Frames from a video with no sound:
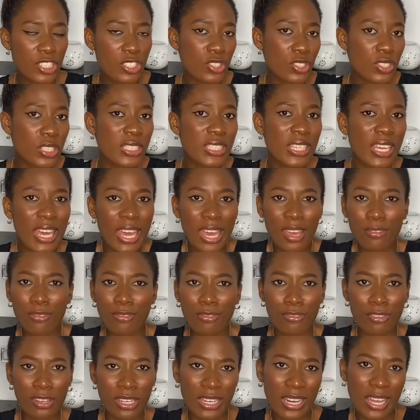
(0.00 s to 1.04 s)
She's just
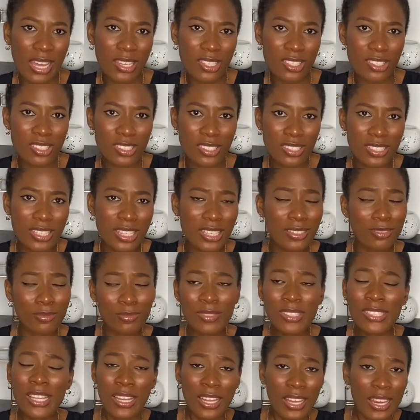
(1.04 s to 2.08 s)
carefree. Like she's the,
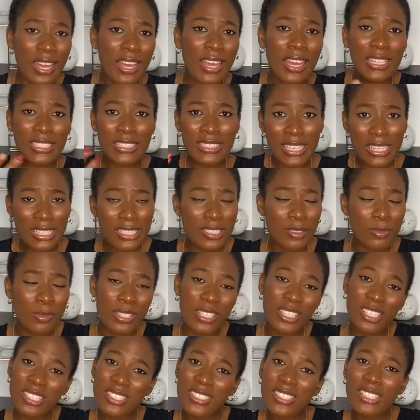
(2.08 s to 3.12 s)
like I said in the
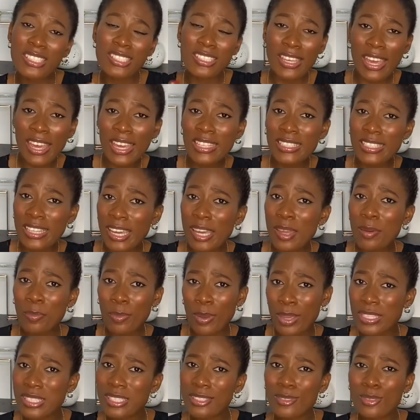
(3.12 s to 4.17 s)
beginning, she's a jaye
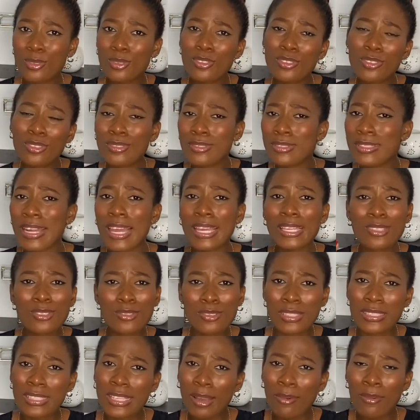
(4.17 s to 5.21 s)
person. So she doesn't like
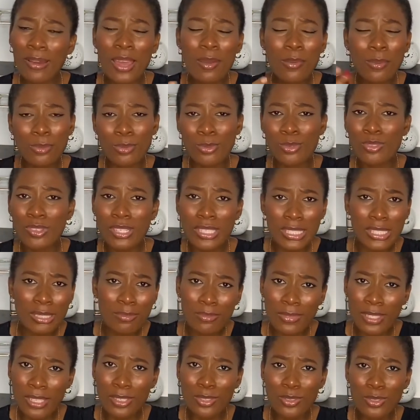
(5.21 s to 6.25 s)
stress. Like, why are people
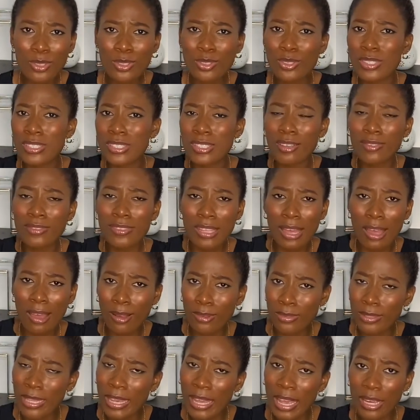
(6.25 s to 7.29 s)
stressing me? Sort yourselves
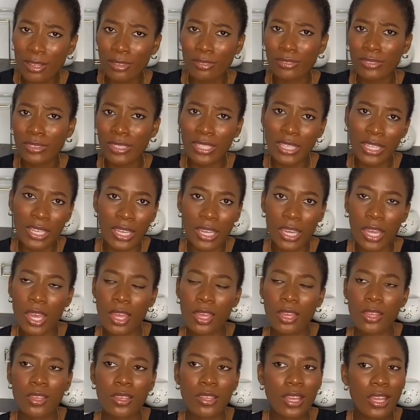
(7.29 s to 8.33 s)
out. That kind of thing.
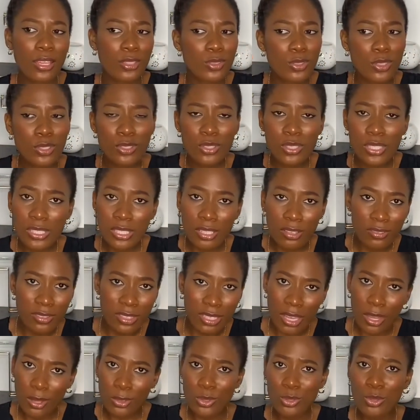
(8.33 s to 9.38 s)
Like, sort yourselves
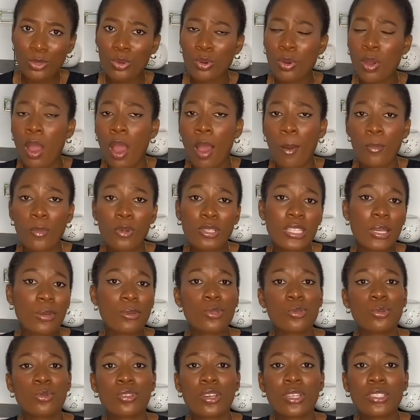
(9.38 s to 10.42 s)
out. So most
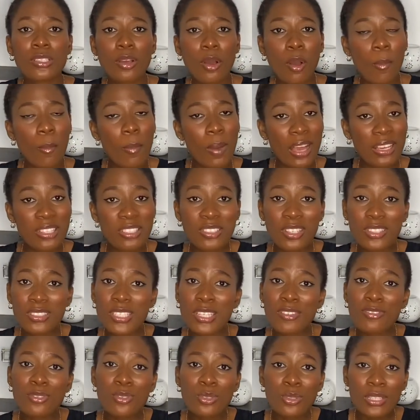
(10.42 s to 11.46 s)
times she will just come back. She
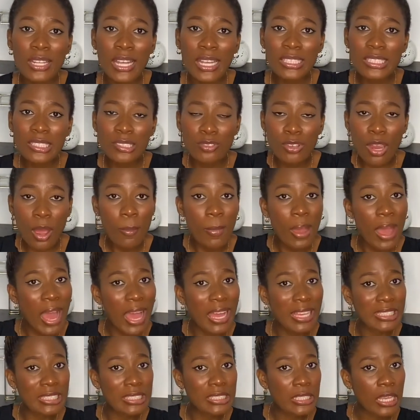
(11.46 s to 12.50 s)
doesn't even know that drama
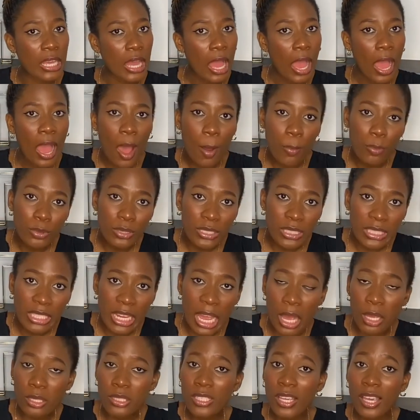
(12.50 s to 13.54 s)
has happened in the
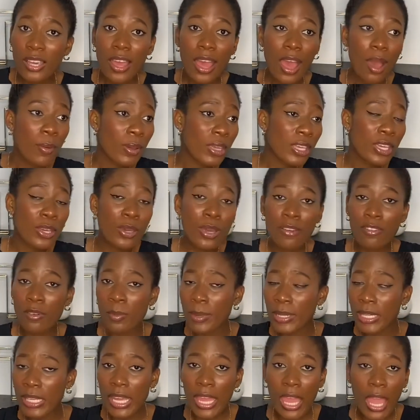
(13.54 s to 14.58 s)
house. How are you,
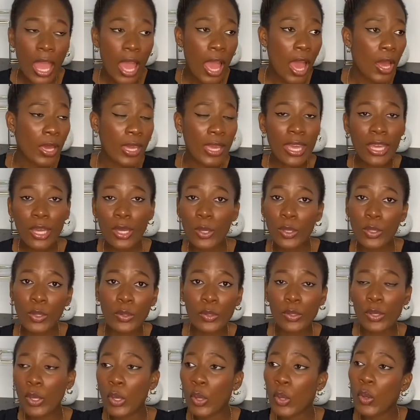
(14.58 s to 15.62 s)
everybody? Okay, cool,
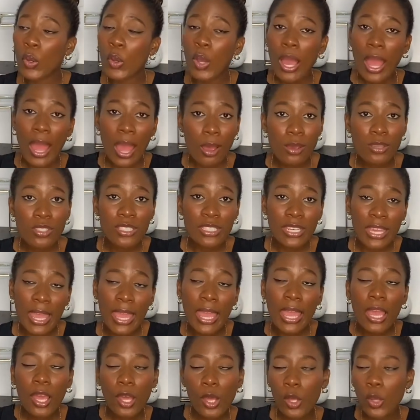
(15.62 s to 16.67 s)
cool, cool. How's your
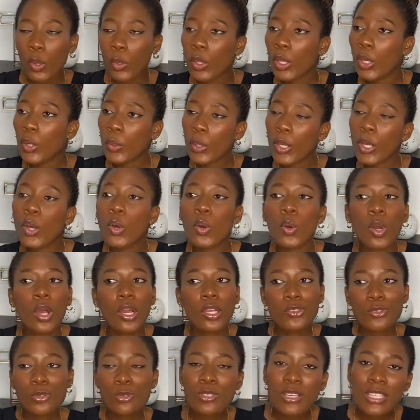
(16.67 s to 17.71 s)
day? Cool, cool, cool.
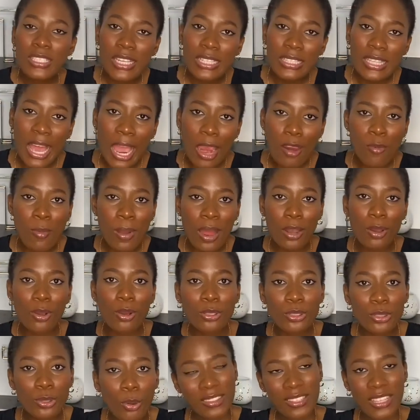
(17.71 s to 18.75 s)
She would just enter our room and
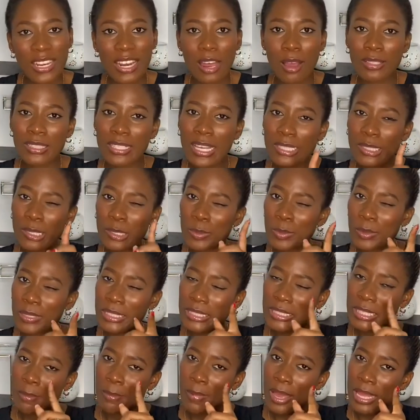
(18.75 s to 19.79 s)
lock door. Then I was not
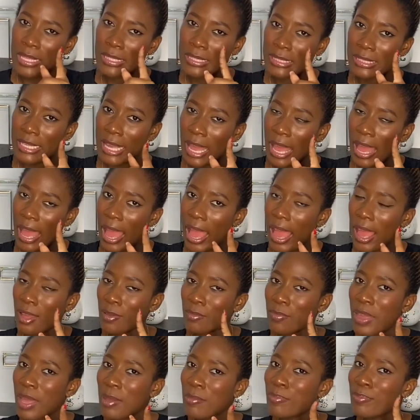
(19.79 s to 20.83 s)
suspecting that my auntie that,
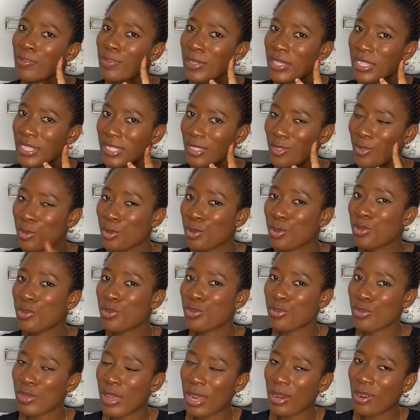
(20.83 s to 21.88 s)
maybe,
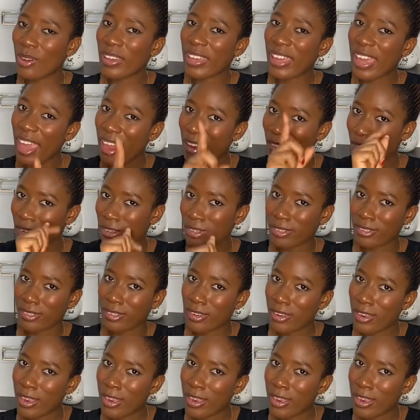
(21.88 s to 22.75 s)
true, you're not caring.